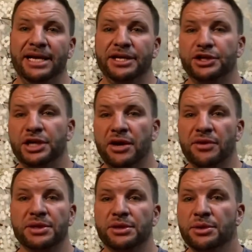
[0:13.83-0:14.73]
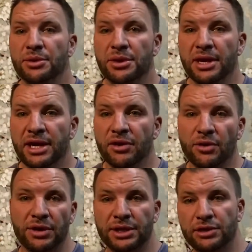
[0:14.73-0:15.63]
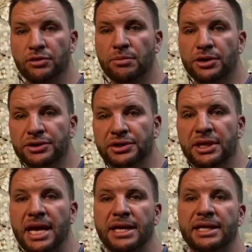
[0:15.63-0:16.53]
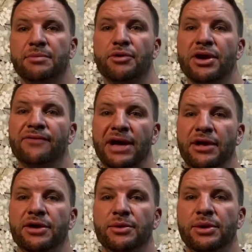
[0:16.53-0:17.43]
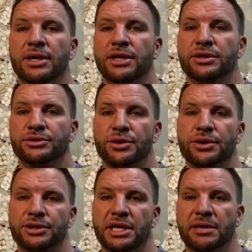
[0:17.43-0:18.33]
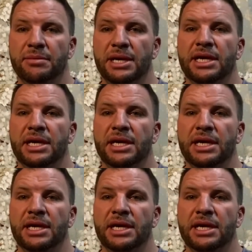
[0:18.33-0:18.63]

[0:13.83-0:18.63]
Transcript: to share this new thing or this new person that can bring value to your team.